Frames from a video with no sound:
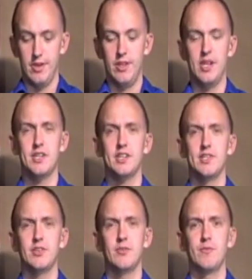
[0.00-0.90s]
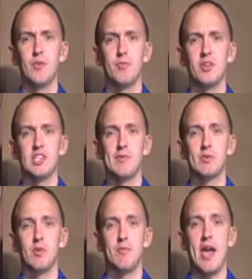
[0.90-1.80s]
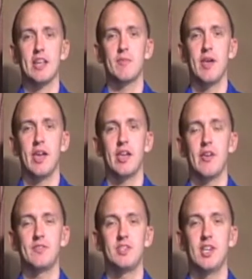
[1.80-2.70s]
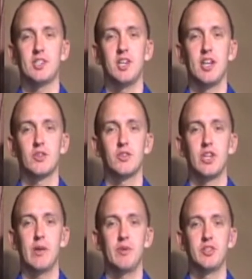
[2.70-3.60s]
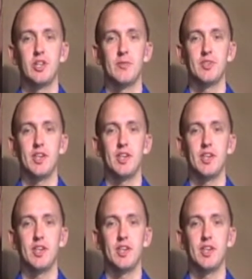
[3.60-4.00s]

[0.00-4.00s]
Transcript: The NDSU football team has won back-to-back FCS national championships,